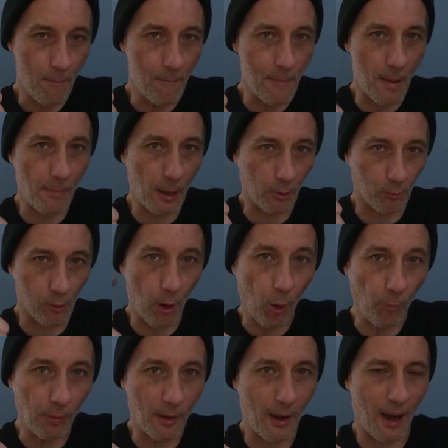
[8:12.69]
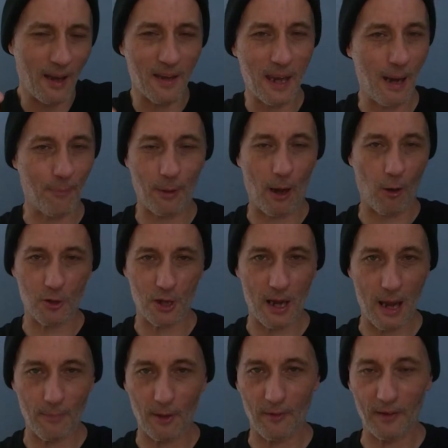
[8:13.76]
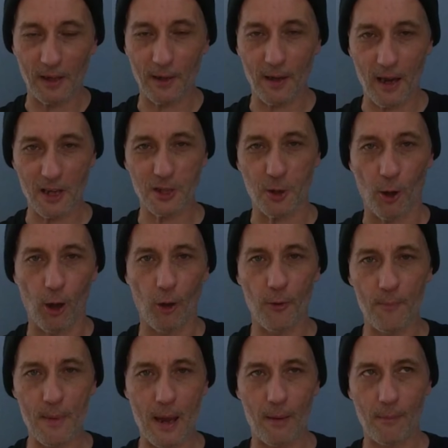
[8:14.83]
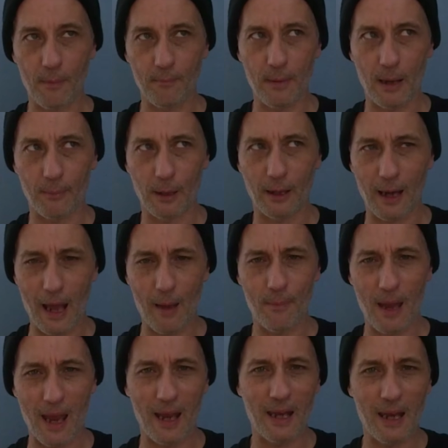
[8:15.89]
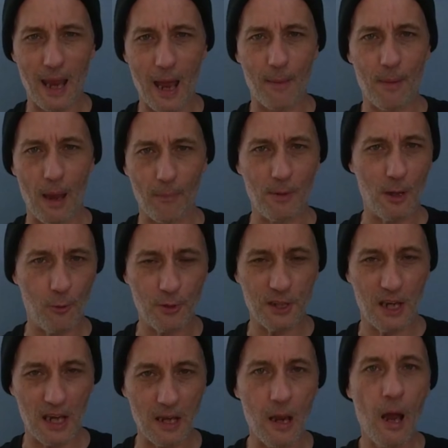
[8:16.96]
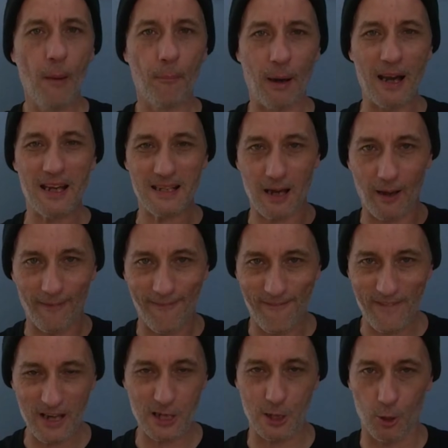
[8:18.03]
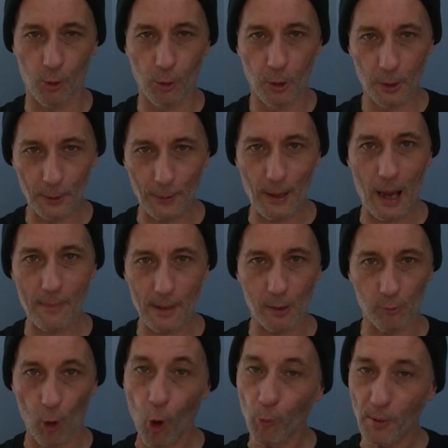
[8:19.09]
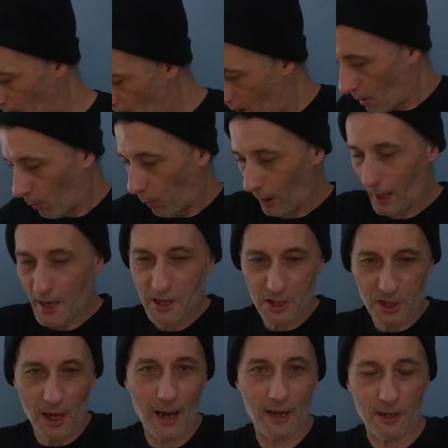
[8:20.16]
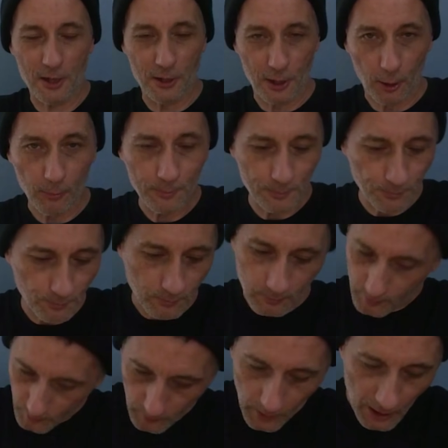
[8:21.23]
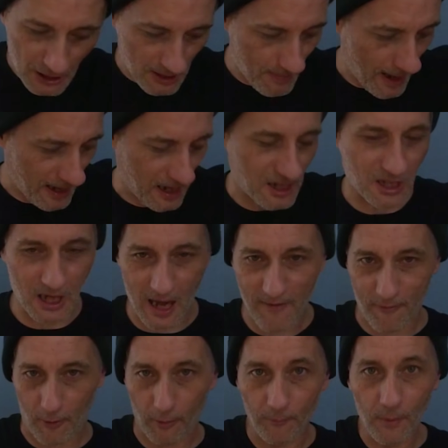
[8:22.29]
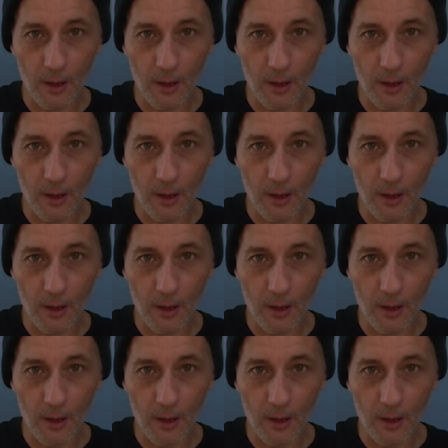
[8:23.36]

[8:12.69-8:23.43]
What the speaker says: Mammut rope. I can't pronounce the name of it. It's called Mammut, M-A-M-M-U-T, but it's official climbing rope. What I decided to do to make it safer